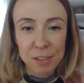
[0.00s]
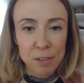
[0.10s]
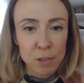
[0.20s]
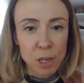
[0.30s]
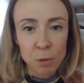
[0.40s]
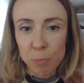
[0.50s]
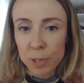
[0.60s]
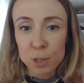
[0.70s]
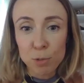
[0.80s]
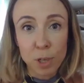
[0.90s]
There are
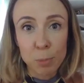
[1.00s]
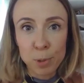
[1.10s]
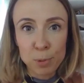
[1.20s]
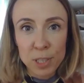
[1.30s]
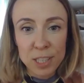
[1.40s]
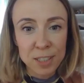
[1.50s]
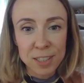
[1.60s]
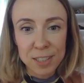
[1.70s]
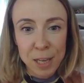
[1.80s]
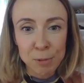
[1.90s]
plenty of
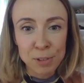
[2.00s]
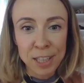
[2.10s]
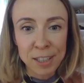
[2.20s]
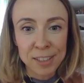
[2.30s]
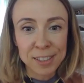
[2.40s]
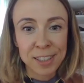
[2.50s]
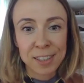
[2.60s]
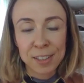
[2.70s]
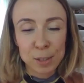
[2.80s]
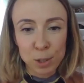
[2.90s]
communities out there,
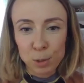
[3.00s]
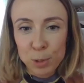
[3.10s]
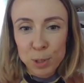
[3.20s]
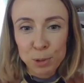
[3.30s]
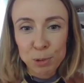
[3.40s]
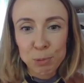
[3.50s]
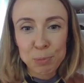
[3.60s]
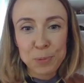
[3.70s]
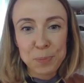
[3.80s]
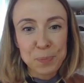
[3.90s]
YouTube.